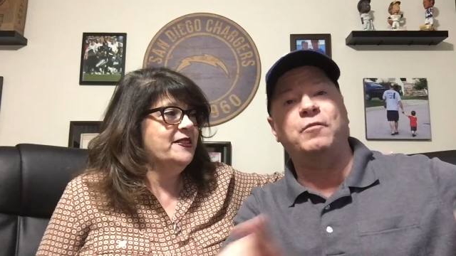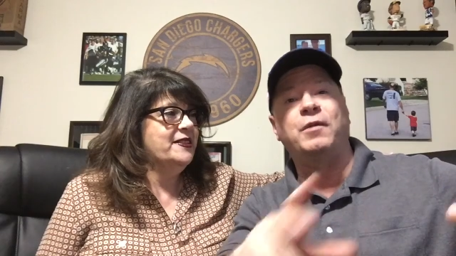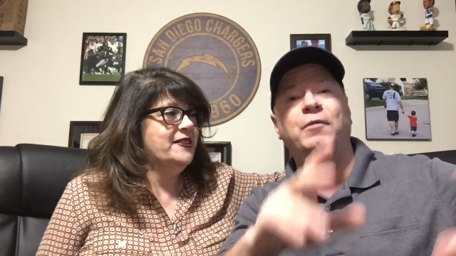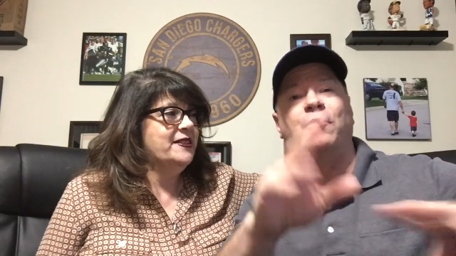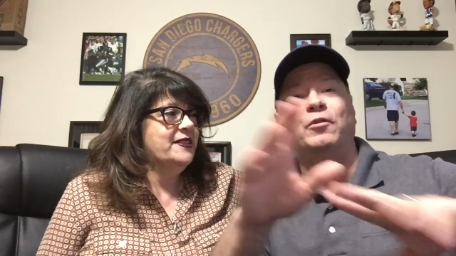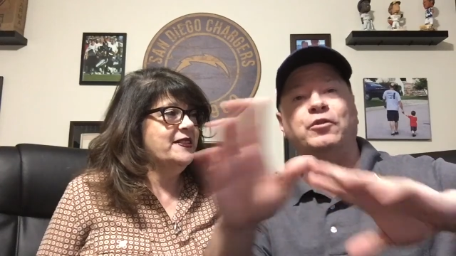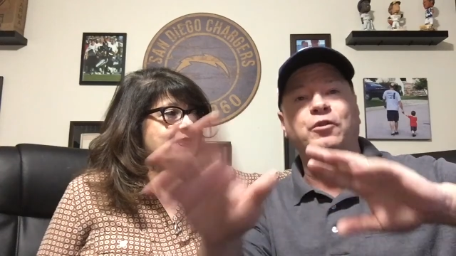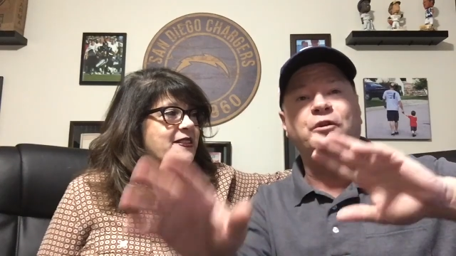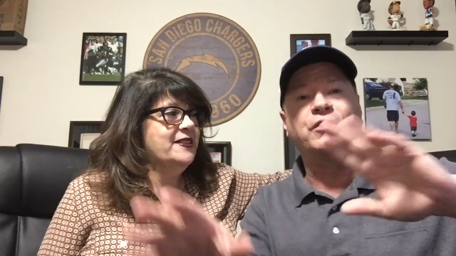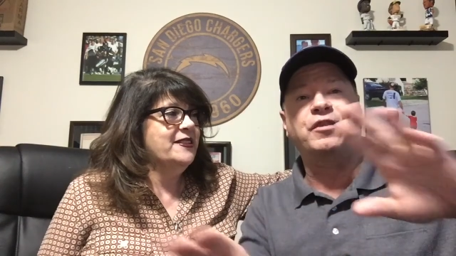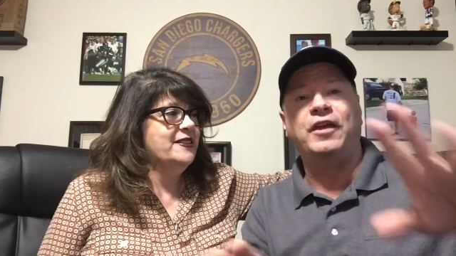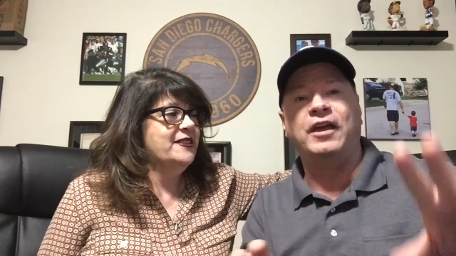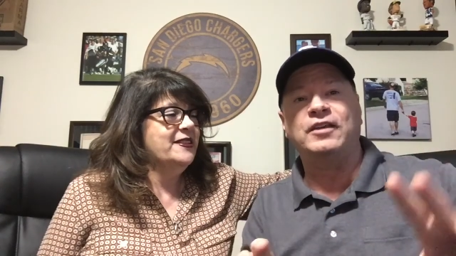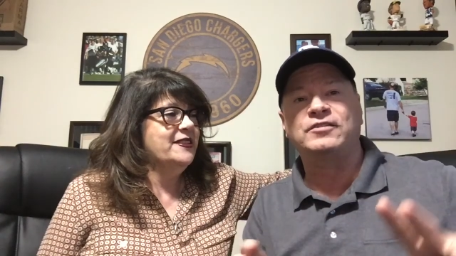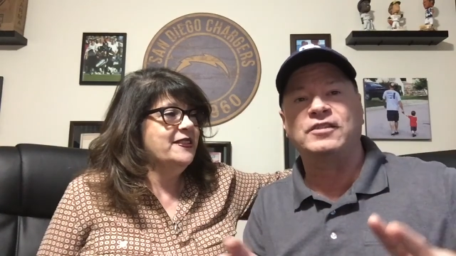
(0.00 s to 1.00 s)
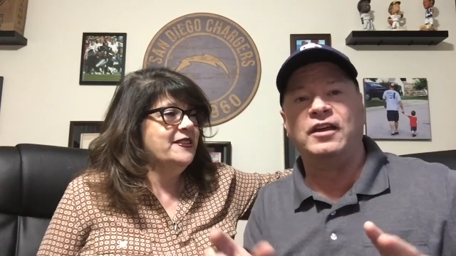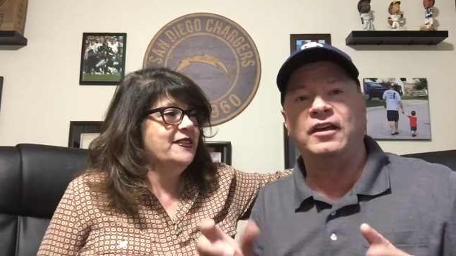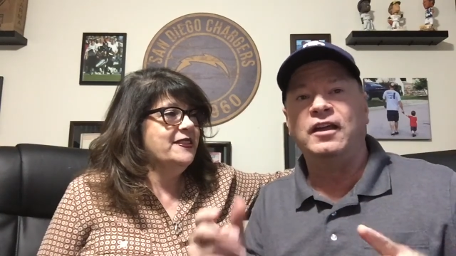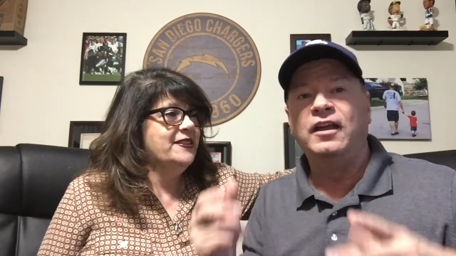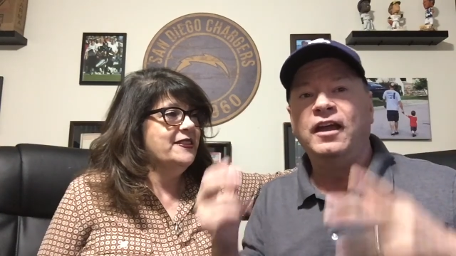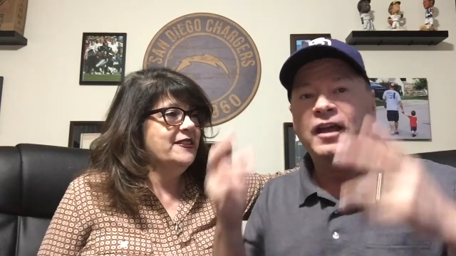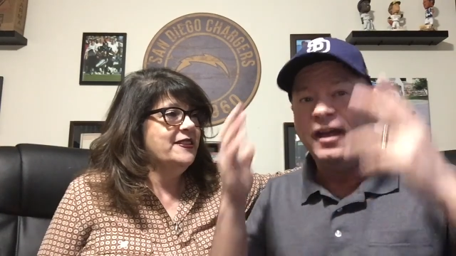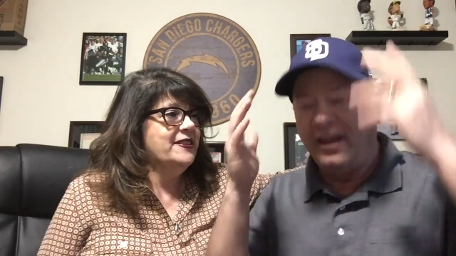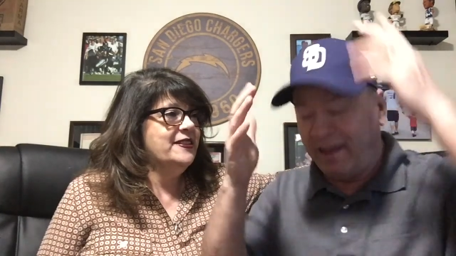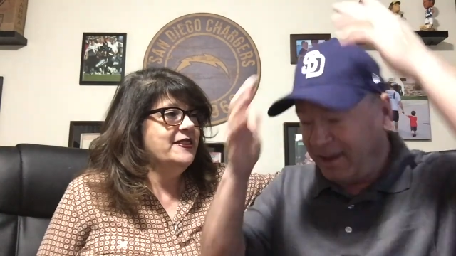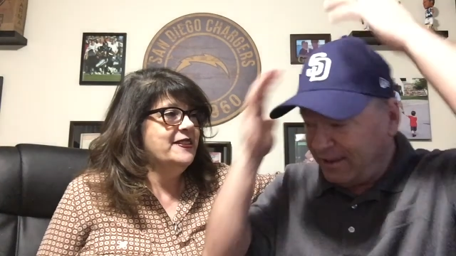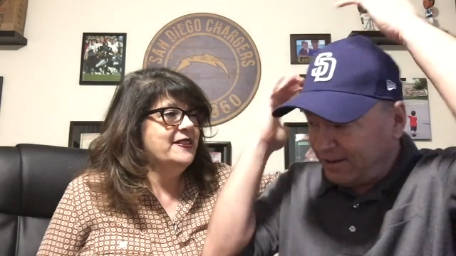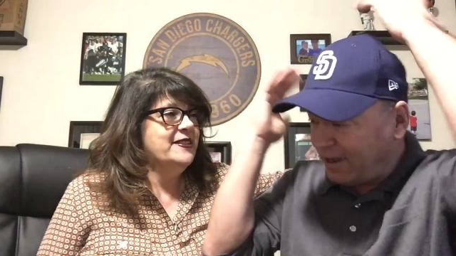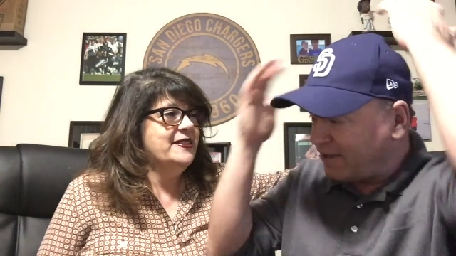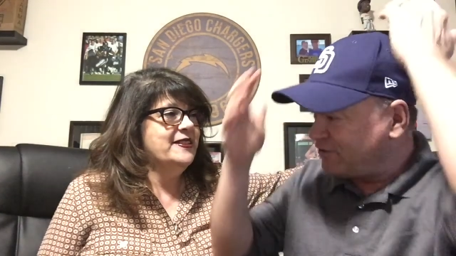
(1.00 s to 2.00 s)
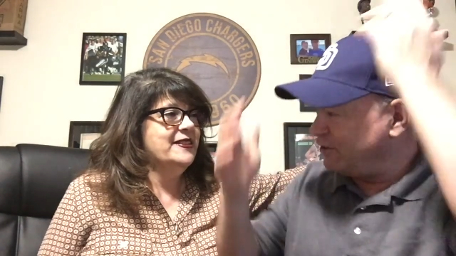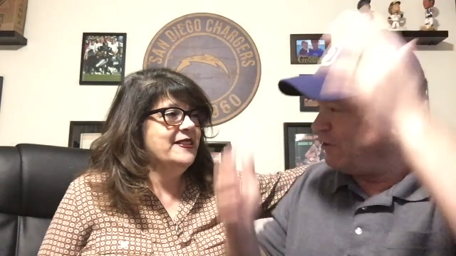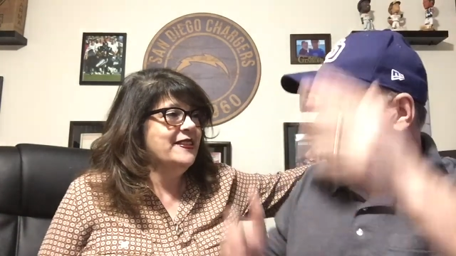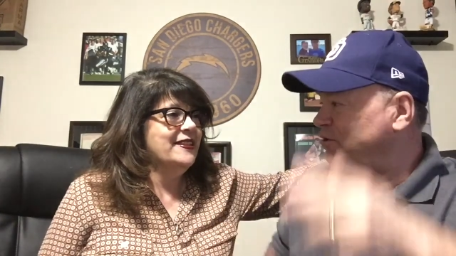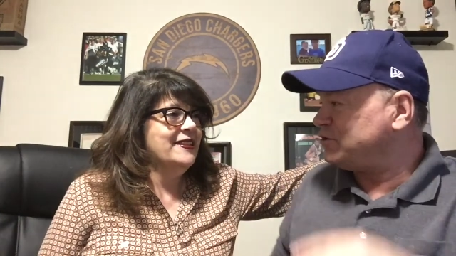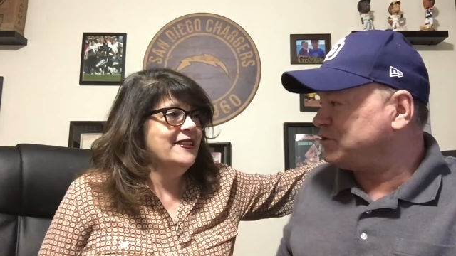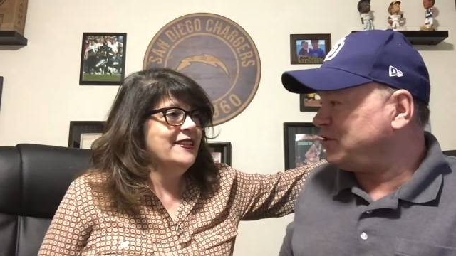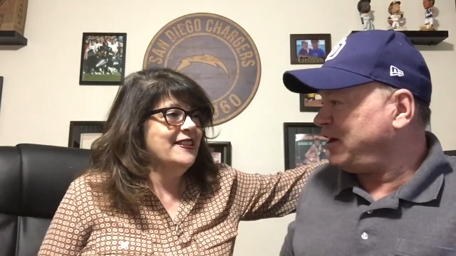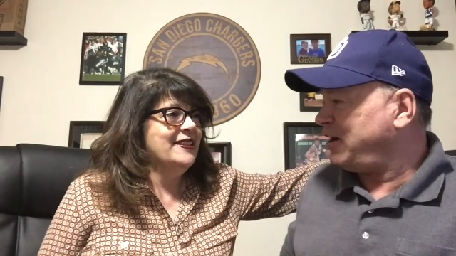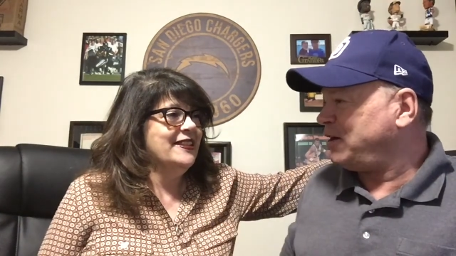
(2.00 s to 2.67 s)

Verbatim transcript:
Speaker 1: and Maybe we'll do a thing saying, hey, it actually grows your